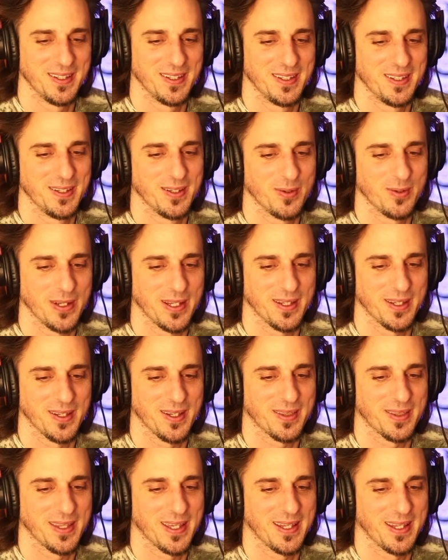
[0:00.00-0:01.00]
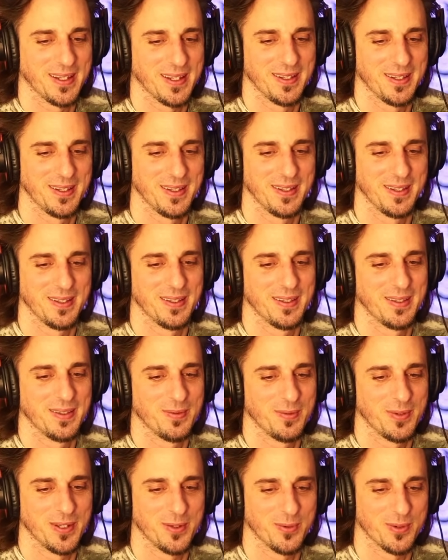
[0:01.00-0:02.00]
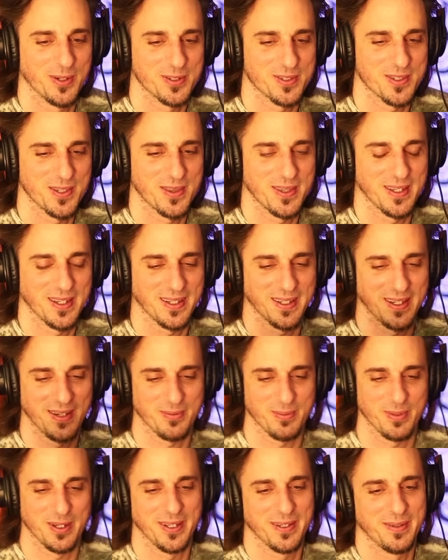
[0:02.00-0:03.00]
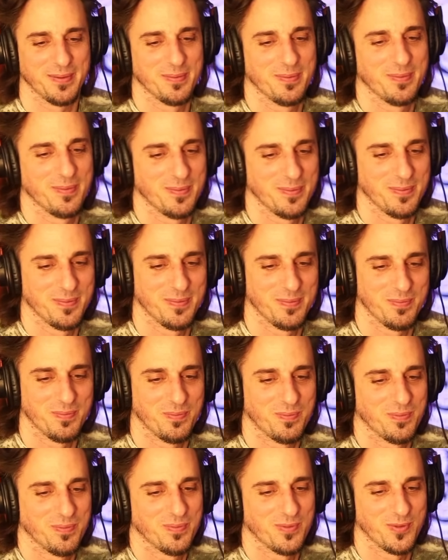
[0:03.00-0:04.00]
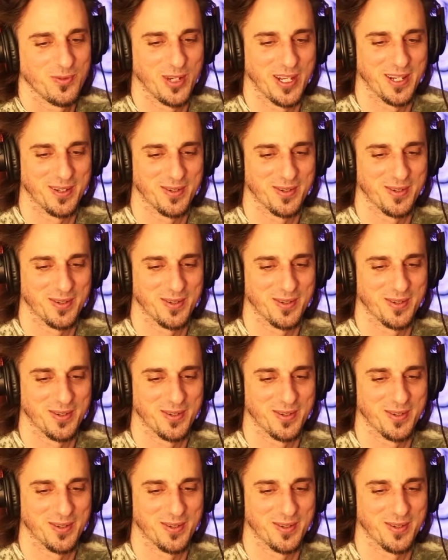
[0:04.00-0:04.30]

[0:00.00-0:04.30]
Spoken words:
Wait, not that. Wait, where's the thing? Never mind. Wait.